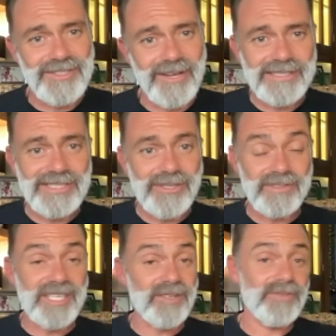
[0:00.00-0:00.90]
So it's not
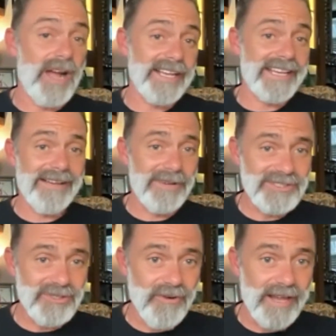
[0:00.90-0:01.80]
until I get my
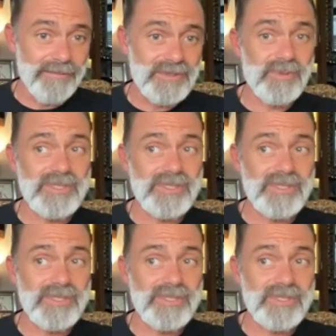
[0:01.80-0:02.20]
scripts,